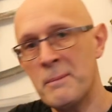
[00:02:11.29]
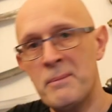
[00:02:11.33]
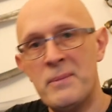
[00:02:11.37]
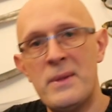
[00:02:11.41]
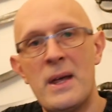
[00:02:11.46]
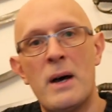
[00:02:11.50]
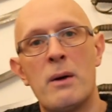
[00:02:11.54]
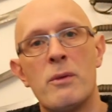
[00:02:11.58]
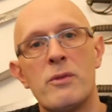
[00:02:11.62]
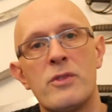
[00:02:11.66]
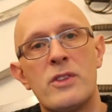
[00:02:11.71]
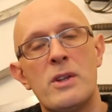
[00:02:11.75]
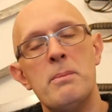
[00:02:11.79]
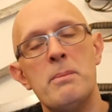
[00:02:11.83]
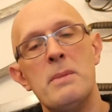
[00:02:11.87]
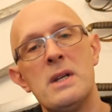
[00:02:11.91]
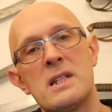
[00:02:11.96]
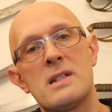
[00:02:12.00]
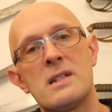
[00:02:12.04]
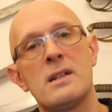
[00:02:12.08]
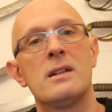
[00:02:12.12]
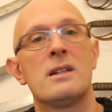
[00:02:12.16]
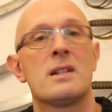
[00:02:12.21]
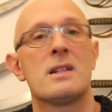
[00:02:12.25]
Now, the
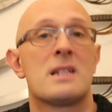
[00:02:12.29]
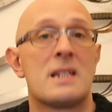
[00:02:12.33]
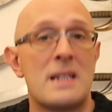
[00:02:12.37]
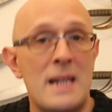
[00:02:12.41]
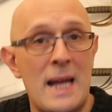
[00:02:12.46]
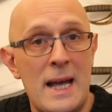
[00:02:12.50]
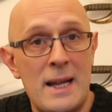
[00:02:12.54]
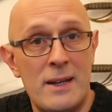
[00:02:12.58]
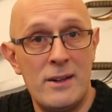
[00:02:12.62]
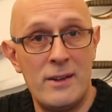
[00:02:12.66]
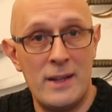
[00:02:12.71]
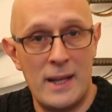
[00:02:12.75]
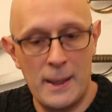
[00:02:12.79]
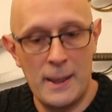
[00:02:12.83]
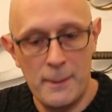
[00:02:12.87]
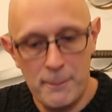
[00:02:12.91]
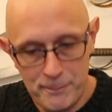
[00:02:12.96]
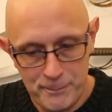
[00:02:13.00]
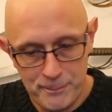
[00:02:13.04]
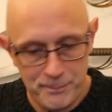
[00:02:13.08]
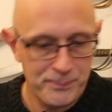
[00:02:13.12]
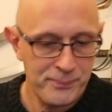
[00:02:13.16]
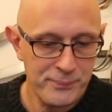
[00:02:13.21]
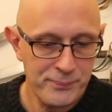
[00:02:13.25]
misunderstanding